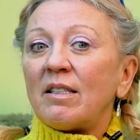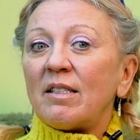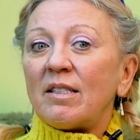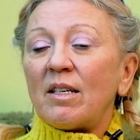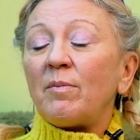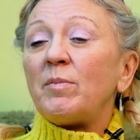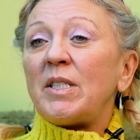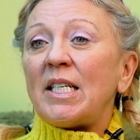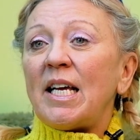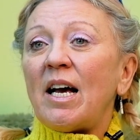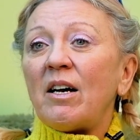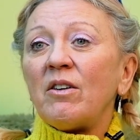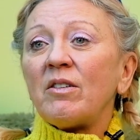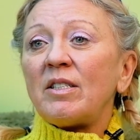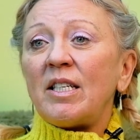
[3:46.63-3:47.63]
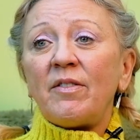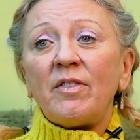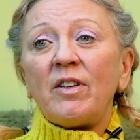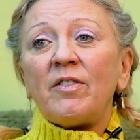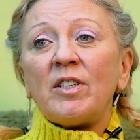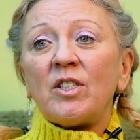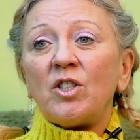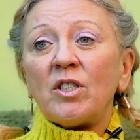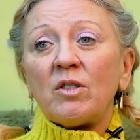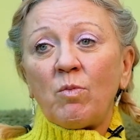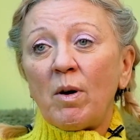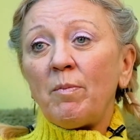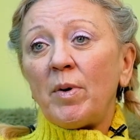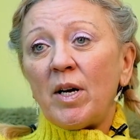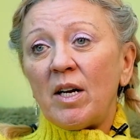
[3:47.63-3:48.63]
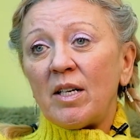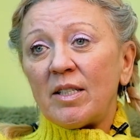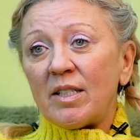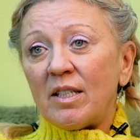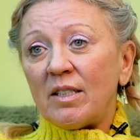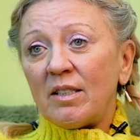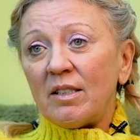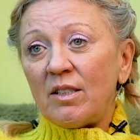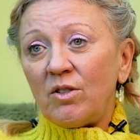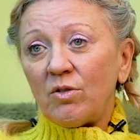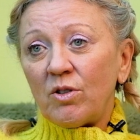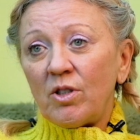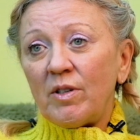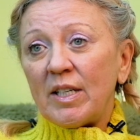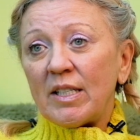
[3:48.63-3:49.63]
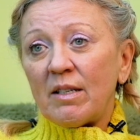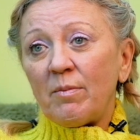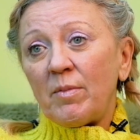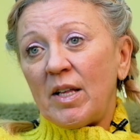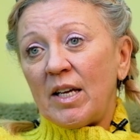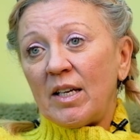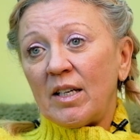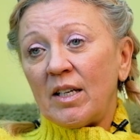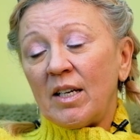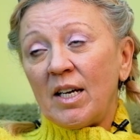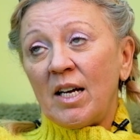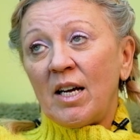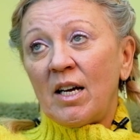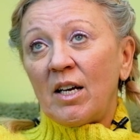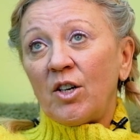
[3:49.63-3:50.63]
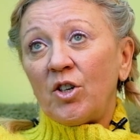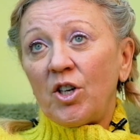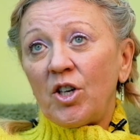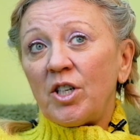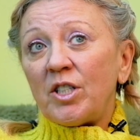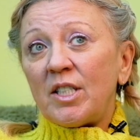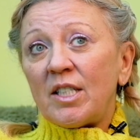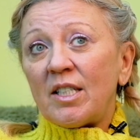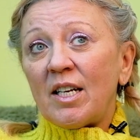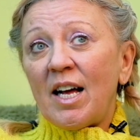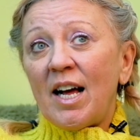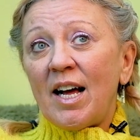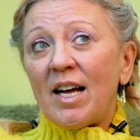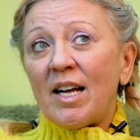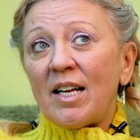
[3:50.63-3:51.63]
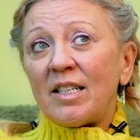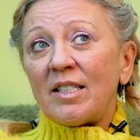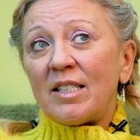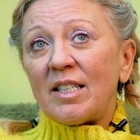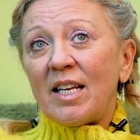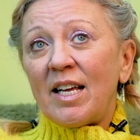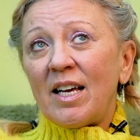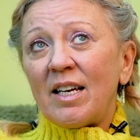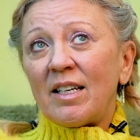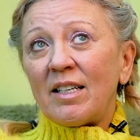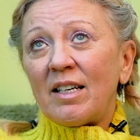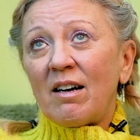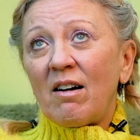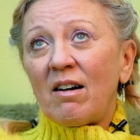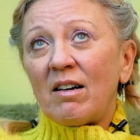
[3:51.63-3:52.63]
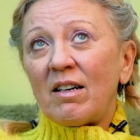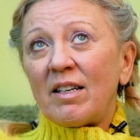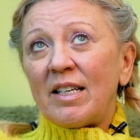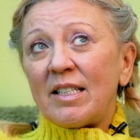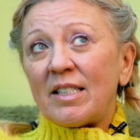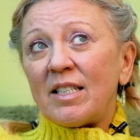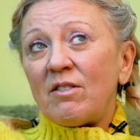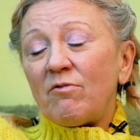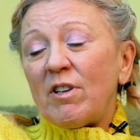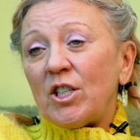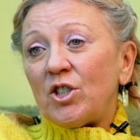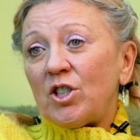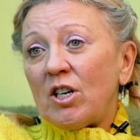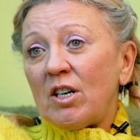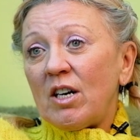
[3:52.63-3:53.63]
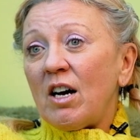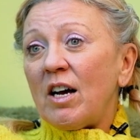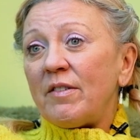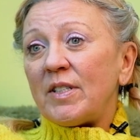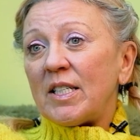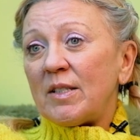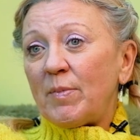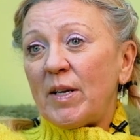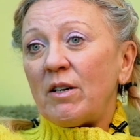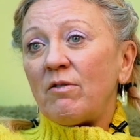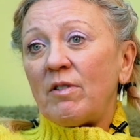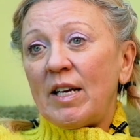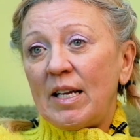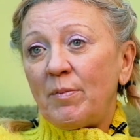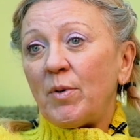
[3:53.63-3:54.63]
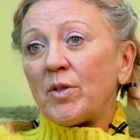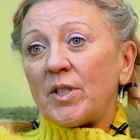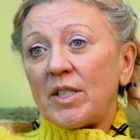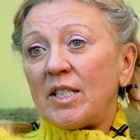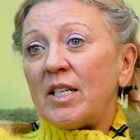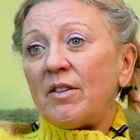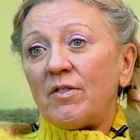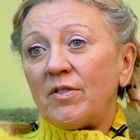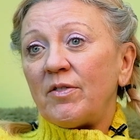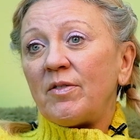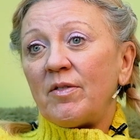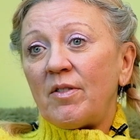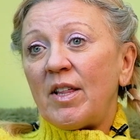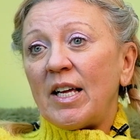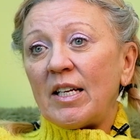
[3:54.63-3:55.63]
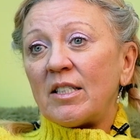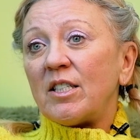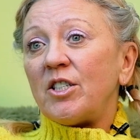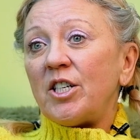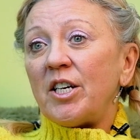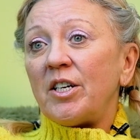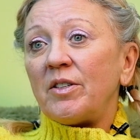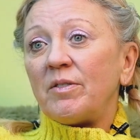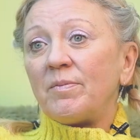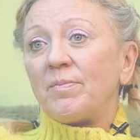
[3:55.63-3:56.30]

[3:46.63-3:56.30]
somebody else, even if it's just one person, you're doing something good, and it's enriched our lives. It's been a really positive thing to do.